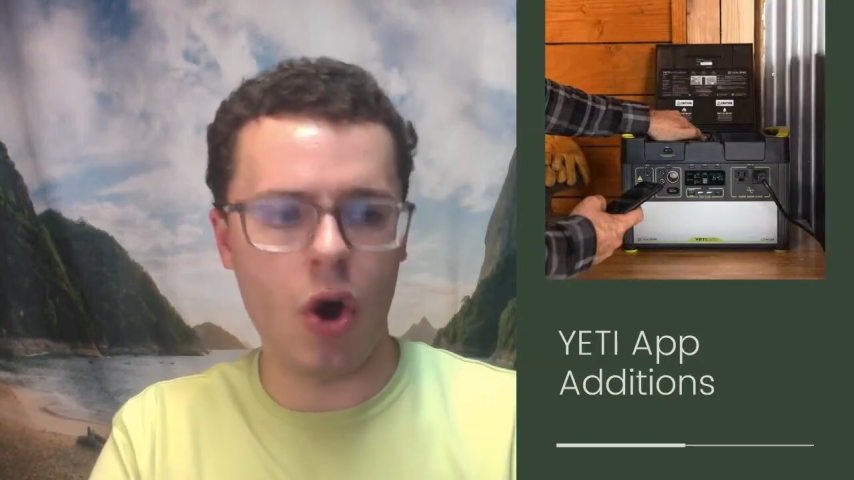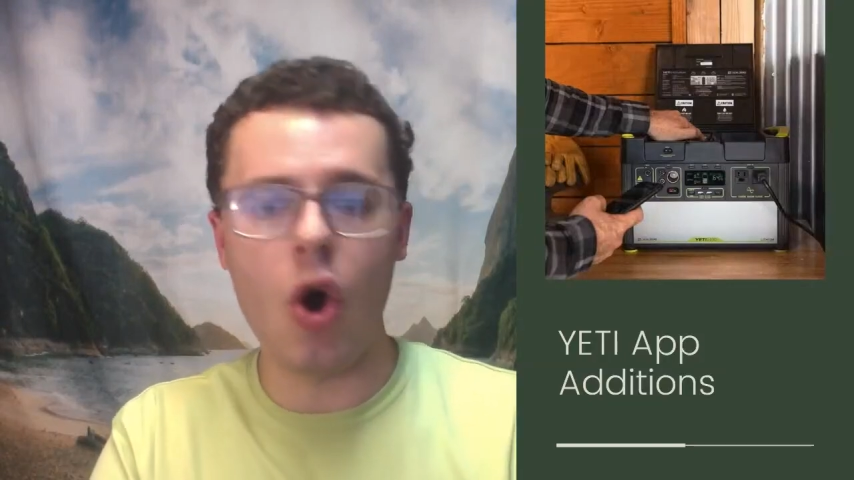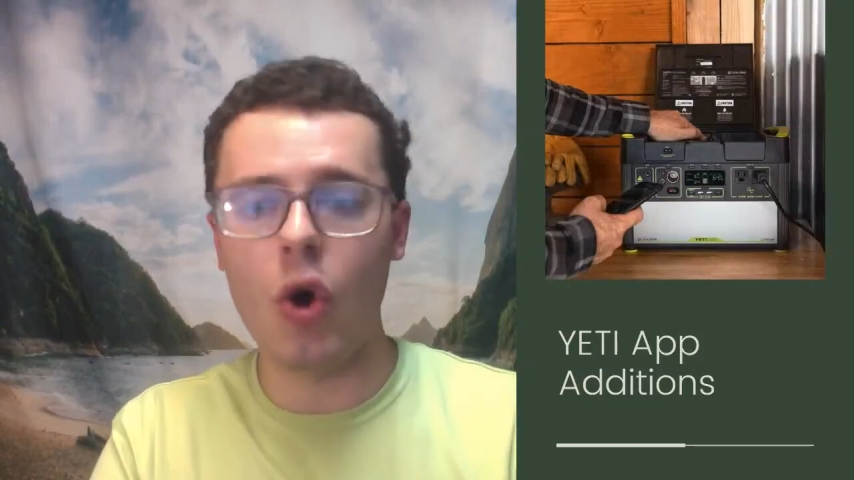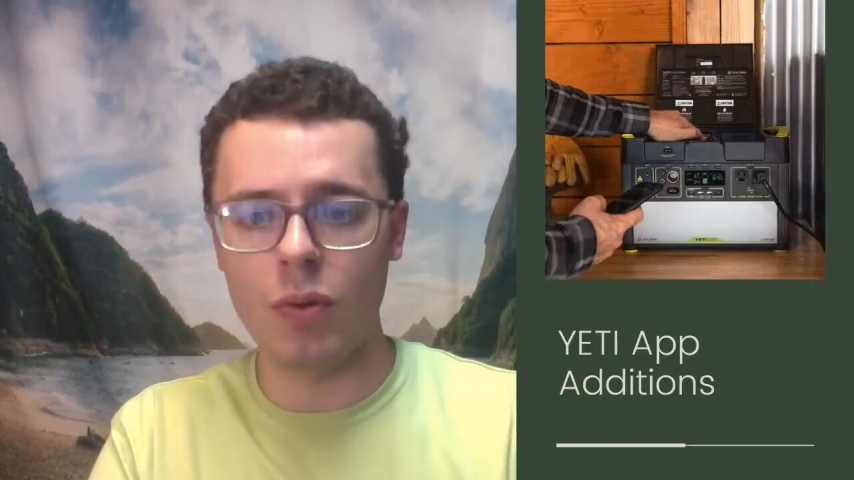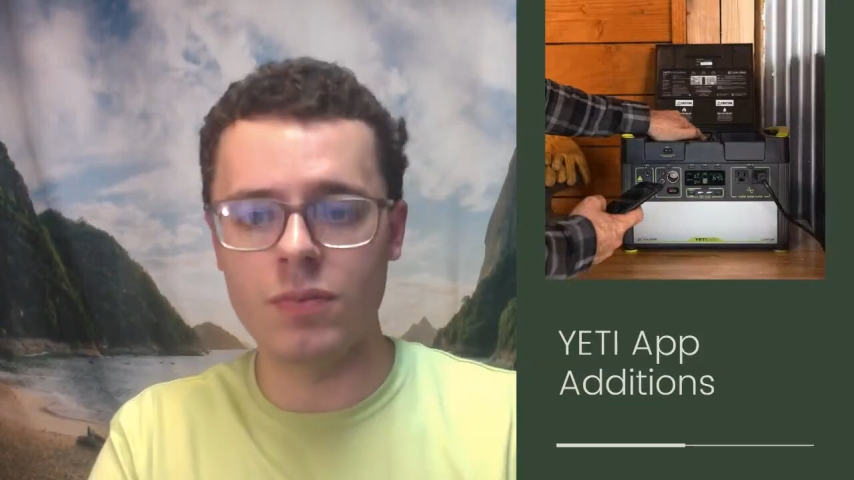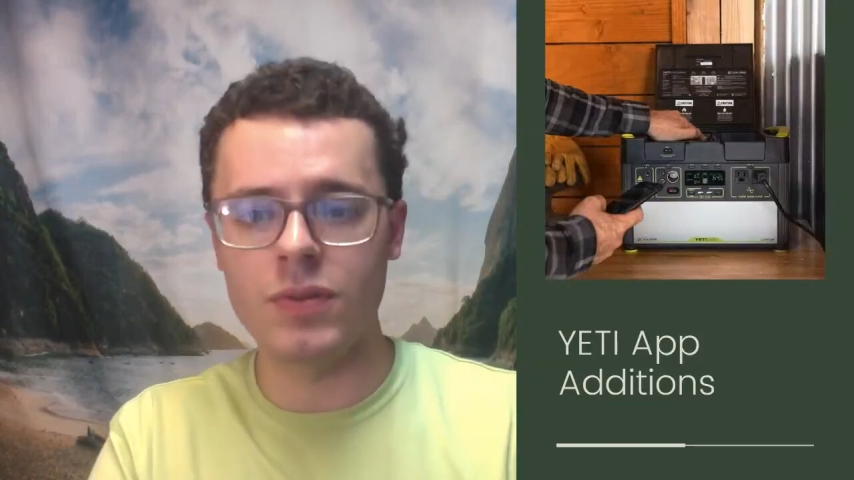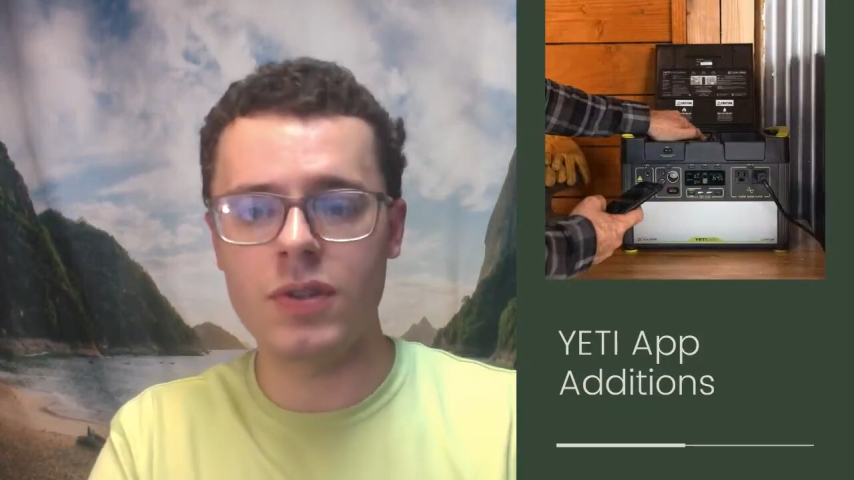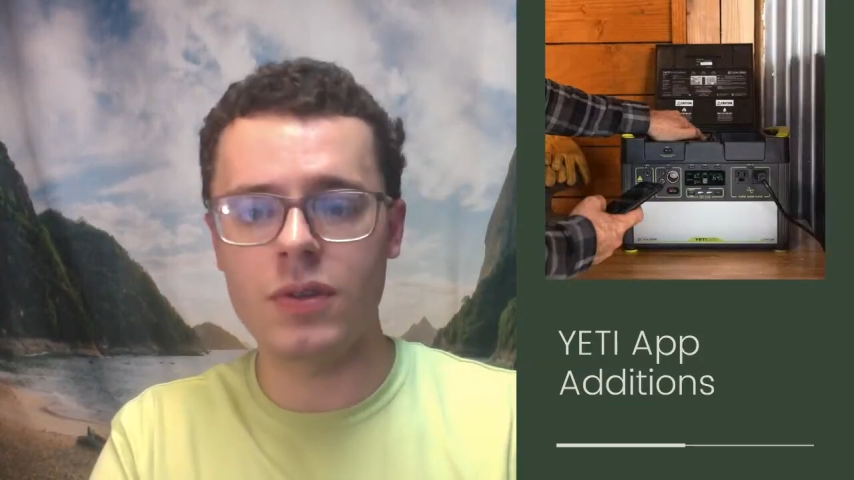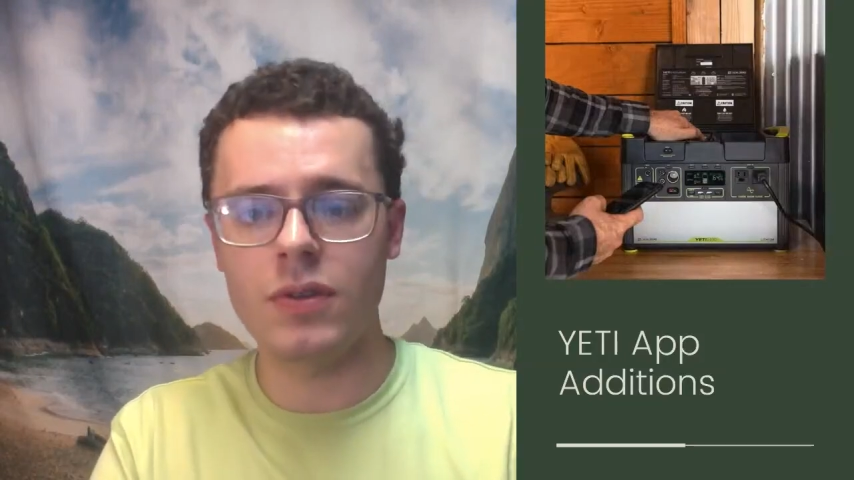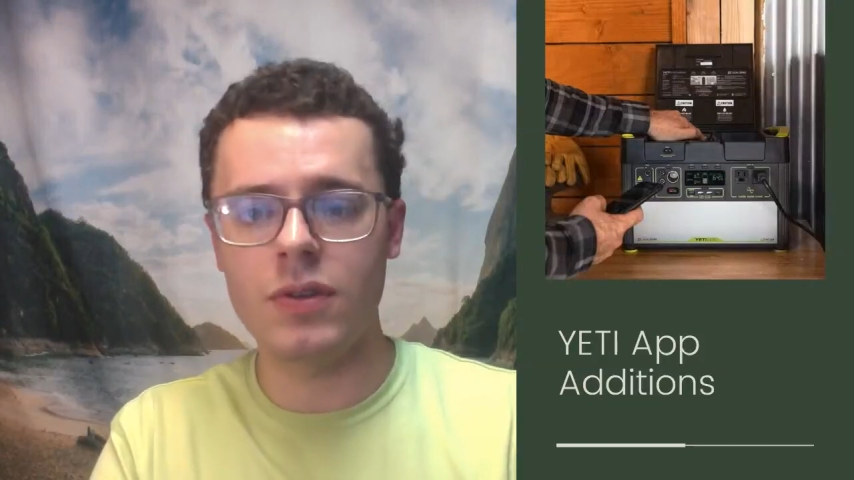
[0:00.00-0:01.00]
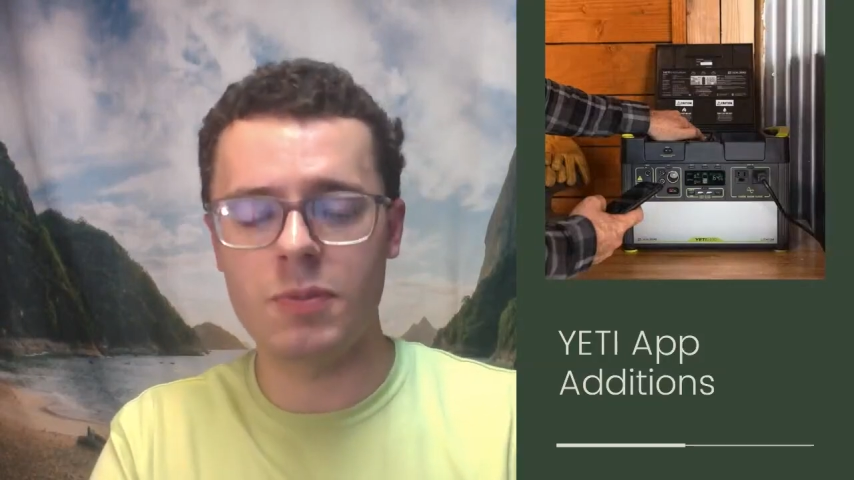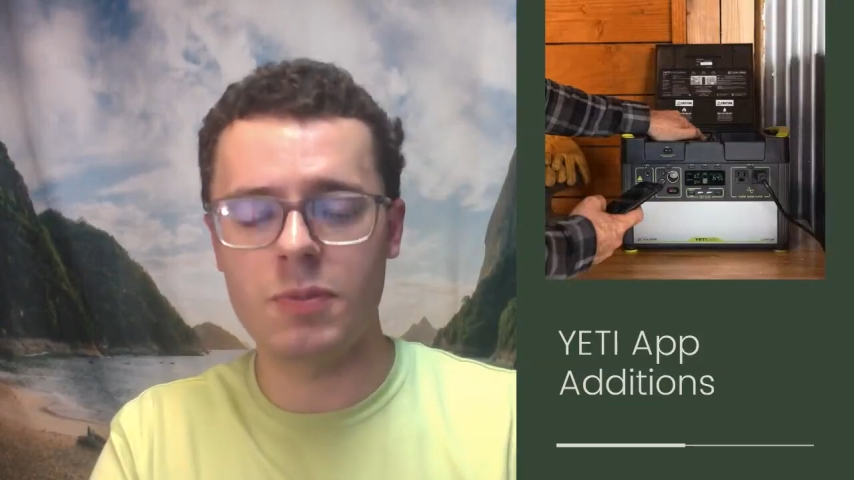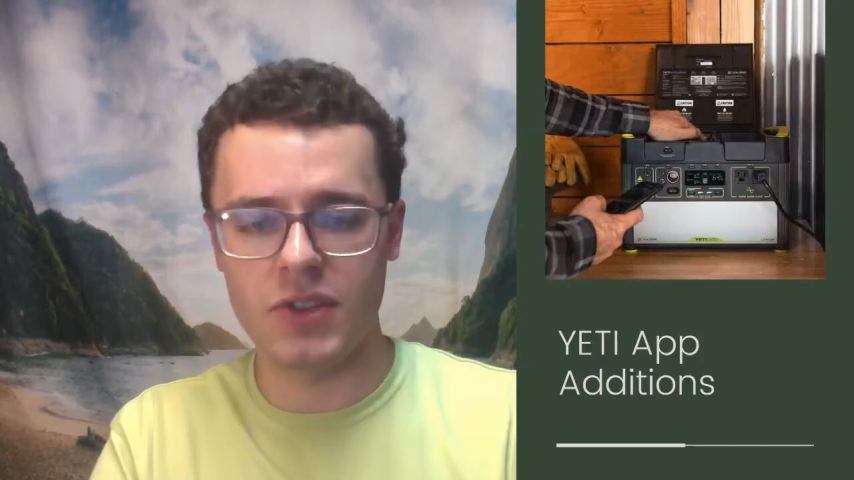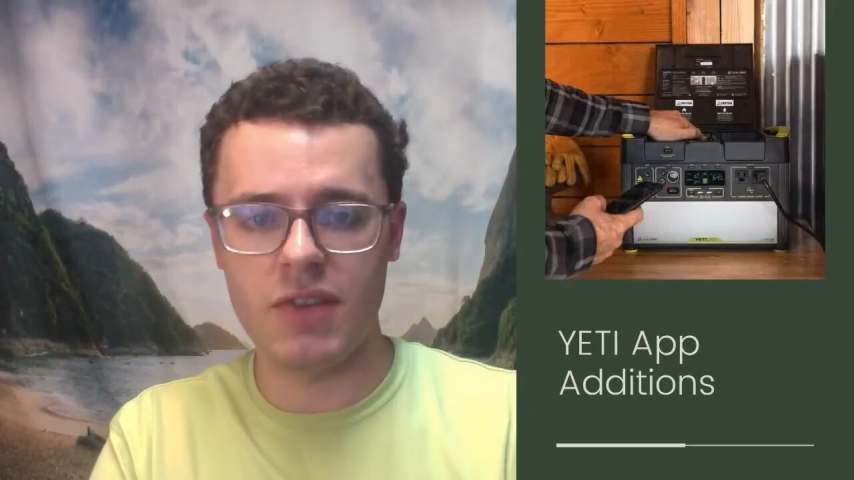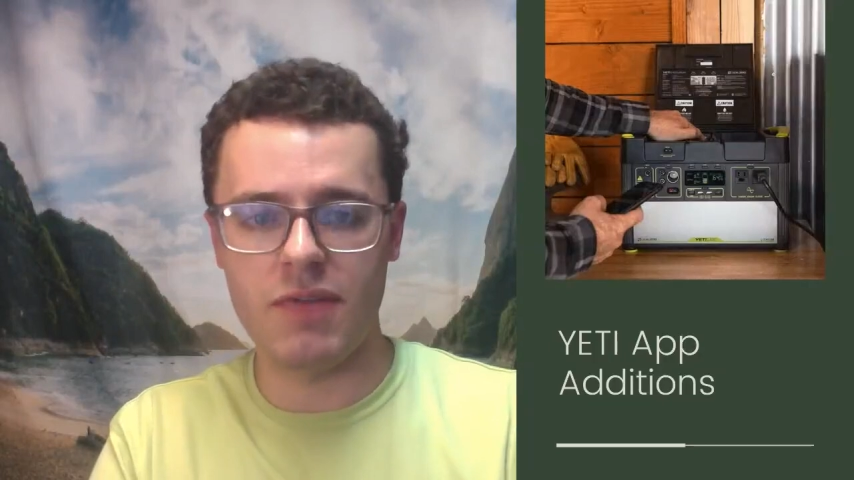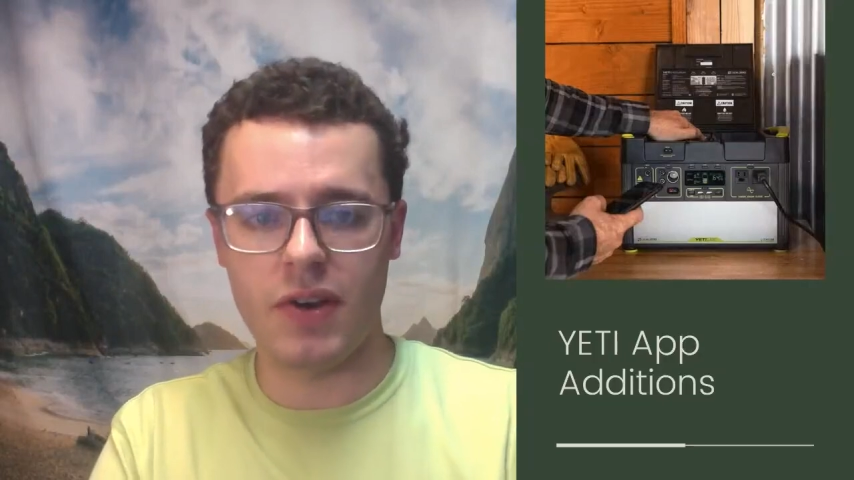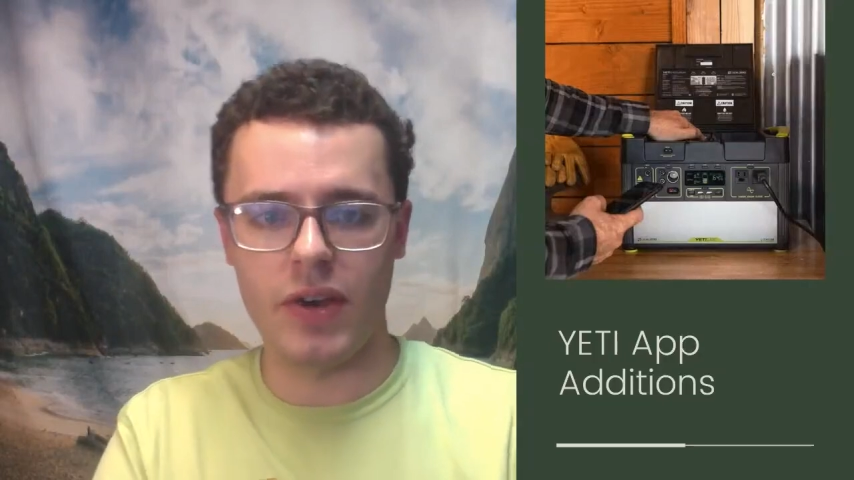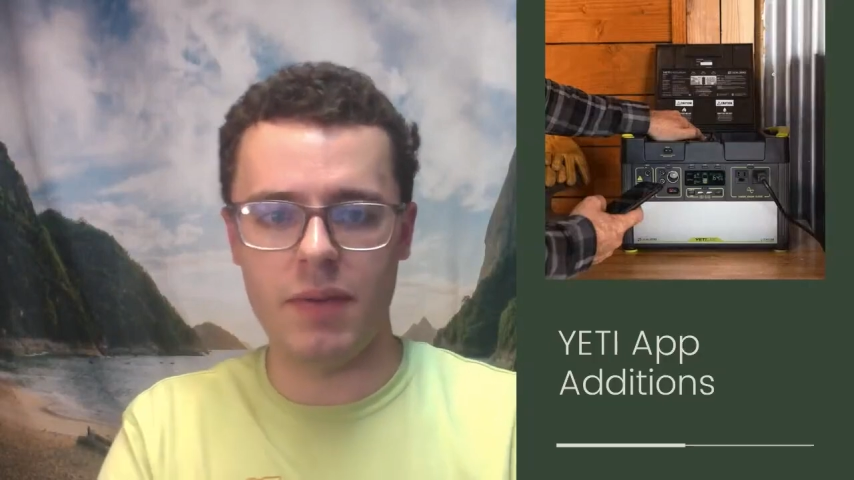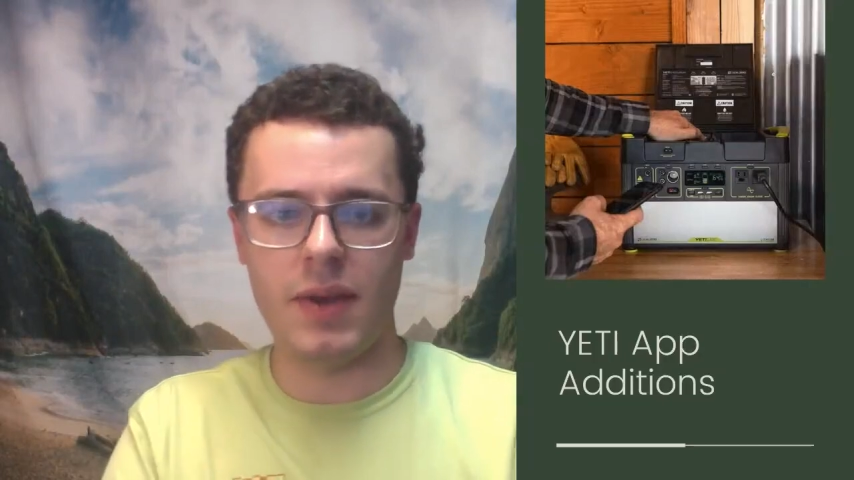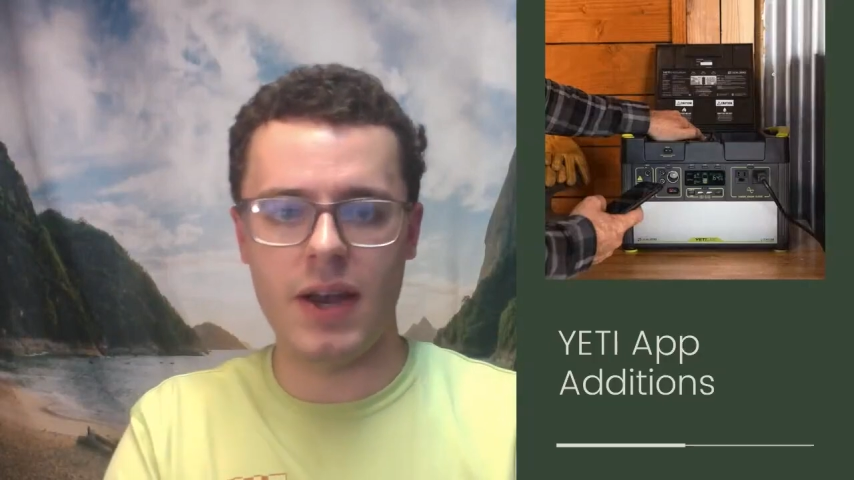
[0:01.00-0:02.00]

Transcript: homes specifically,